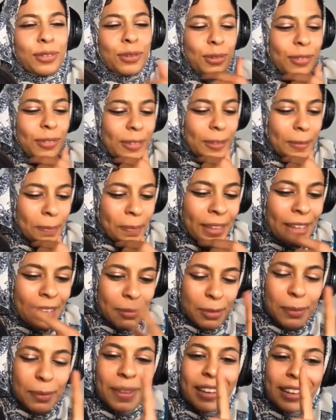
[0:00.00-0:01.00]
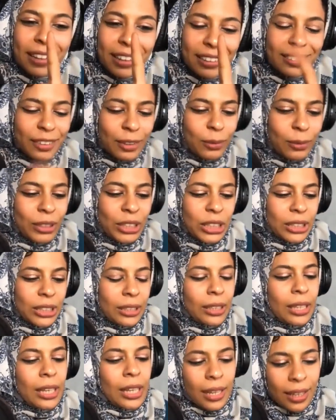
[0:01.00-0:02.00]
soulful. Maybe the last
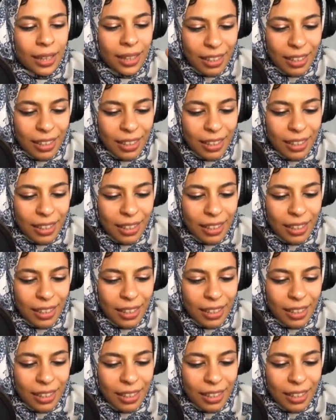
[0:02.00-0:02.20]
question.